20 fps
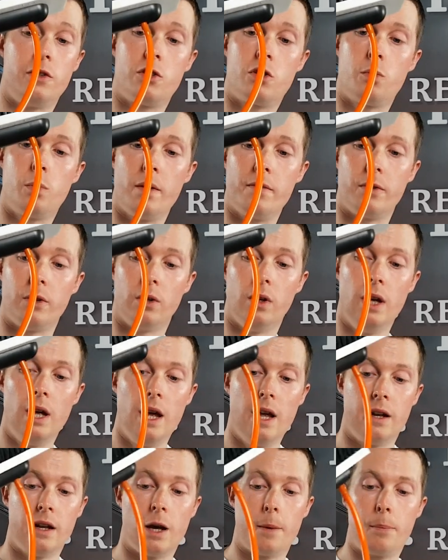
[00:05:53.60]
swivel.
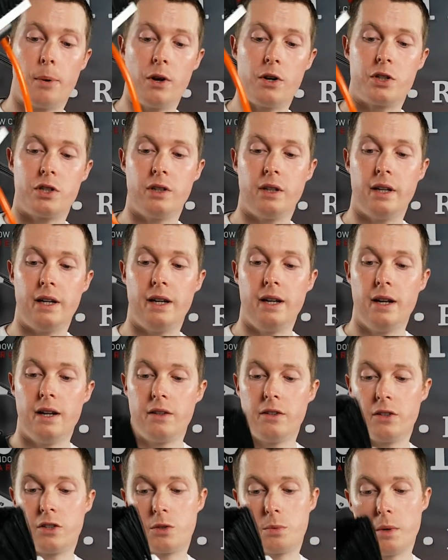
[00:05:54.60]
Now personally,
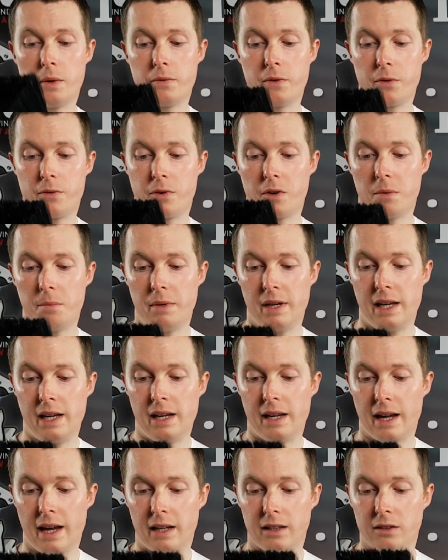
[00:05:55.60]
the swivel for
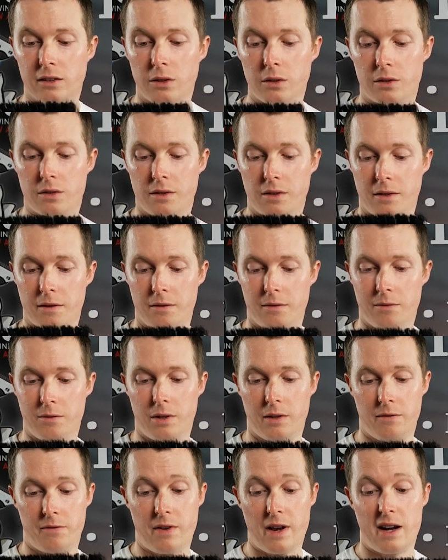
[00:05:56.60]
me, it looked
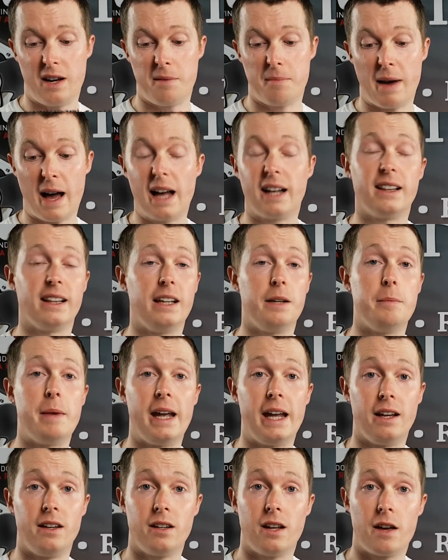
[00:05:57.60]
very badly
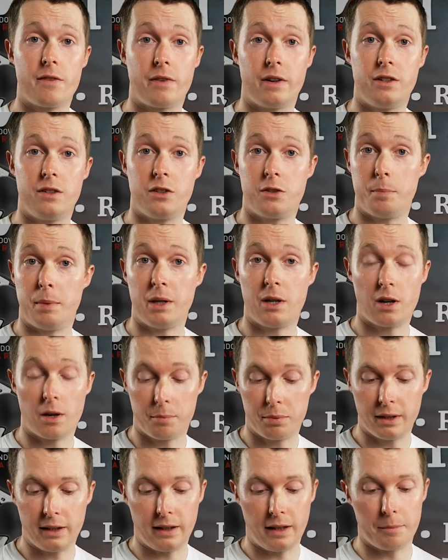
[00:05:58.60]
made. If I just be
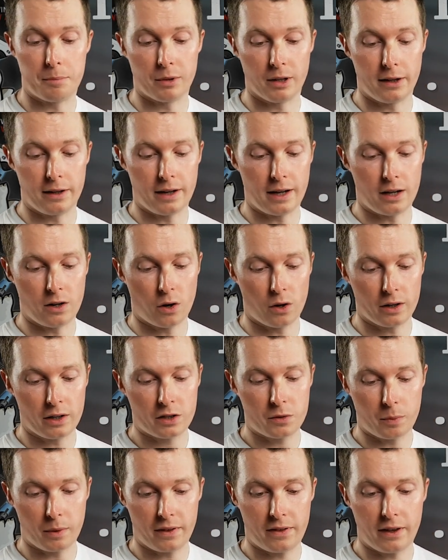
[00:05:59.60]
completely blunt and
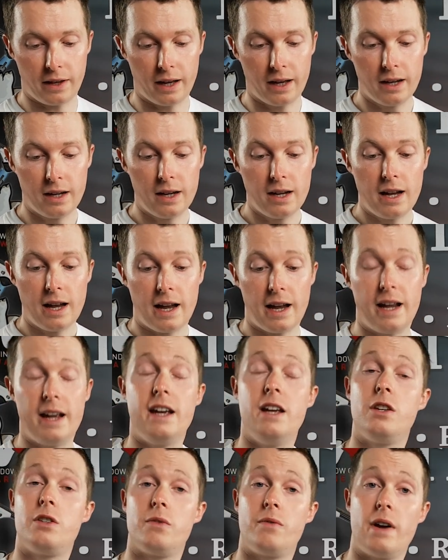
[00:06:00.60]
honest with you, it
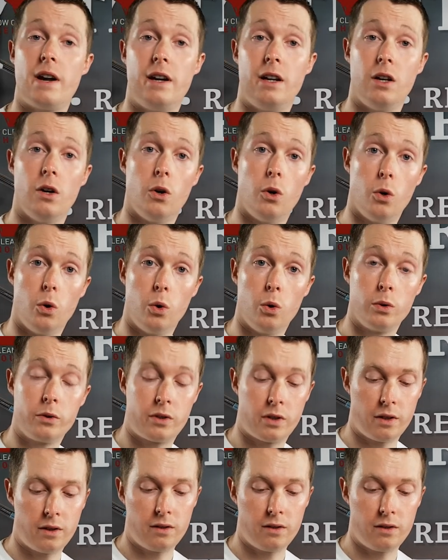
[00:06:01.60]
is very old